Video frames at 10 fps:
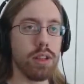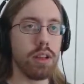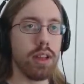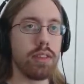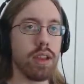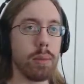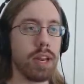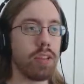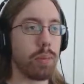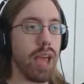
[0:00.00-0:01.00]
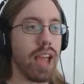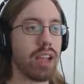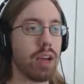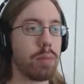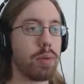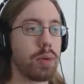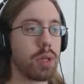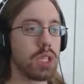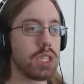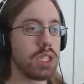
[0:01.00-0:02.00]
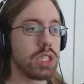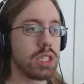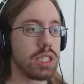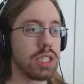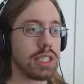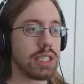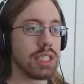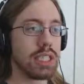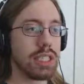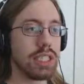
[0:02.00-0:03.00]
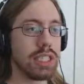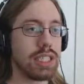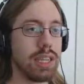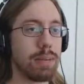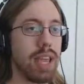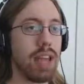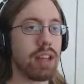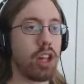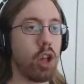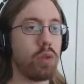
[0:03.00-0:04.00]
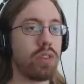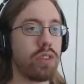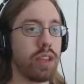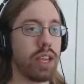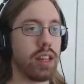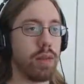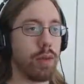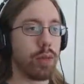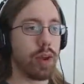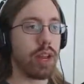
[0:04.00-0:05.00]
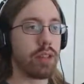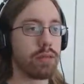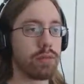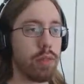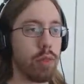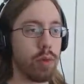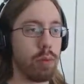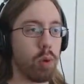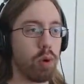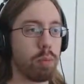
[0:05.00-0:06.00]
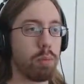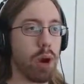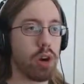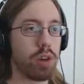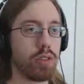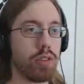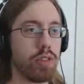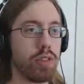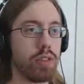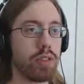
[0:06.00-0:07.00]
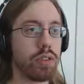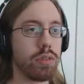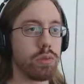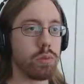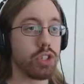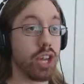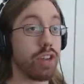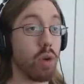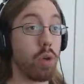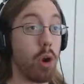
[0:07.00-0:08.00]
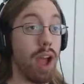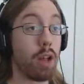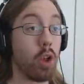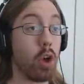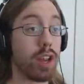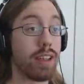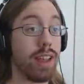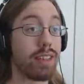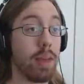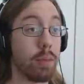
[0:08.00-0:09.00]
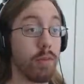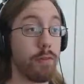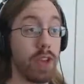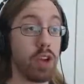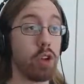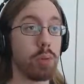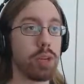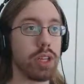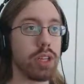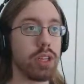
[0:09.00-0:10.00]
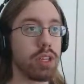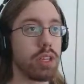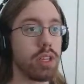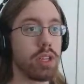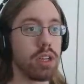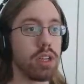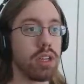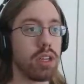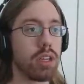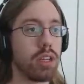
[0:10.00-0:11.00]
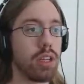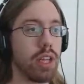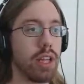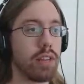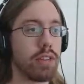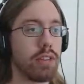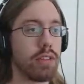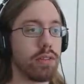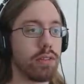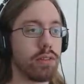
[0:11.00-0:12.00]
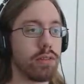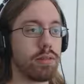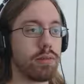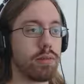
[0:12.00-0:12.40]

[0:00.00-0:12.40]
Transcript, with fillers: Less than a minute to back up. Oh, I'm getting close to heat level 3. Three more bars, which I don't know how long it takes them to fill, but it's